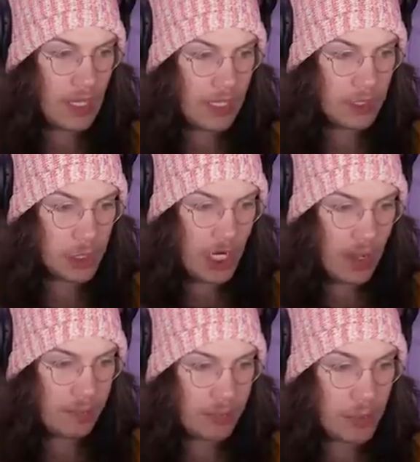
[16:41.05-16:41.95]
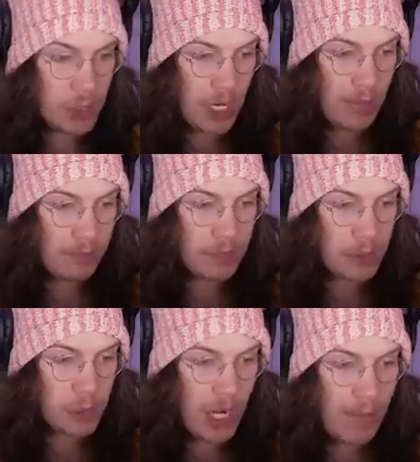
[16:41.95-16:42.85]
And jump, jump,
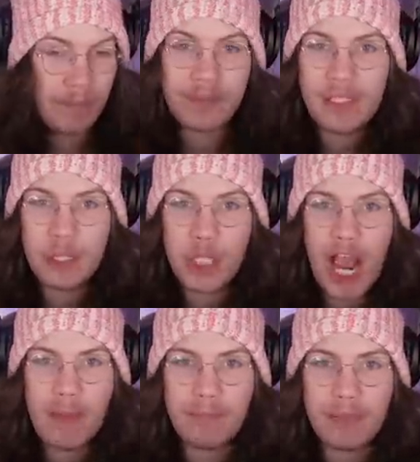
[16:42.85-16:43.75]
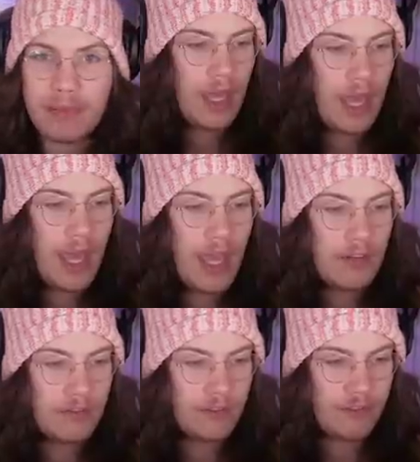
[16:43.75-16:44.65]
jump, jump,
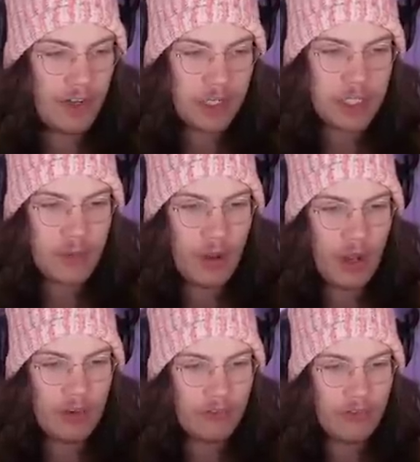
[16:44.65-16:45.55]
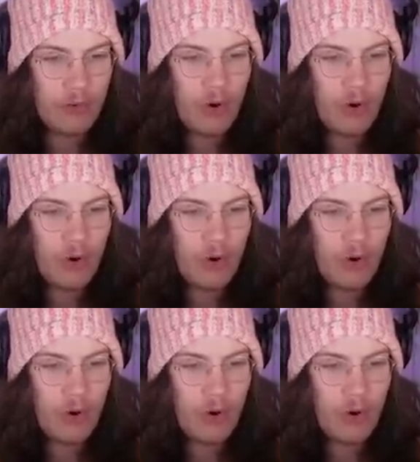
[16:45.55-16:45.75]
and finish him off.